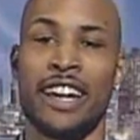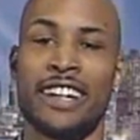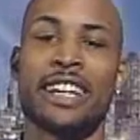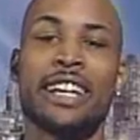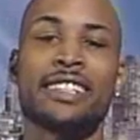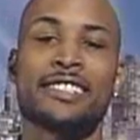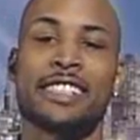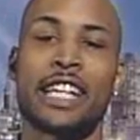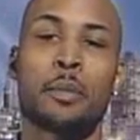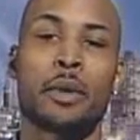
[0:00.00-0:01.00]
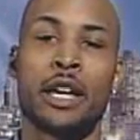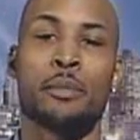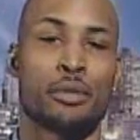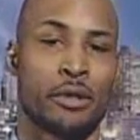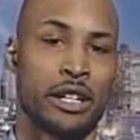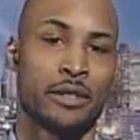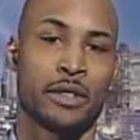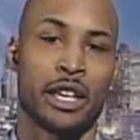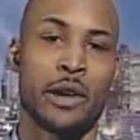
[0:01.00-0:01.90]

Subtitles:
And his deep imprint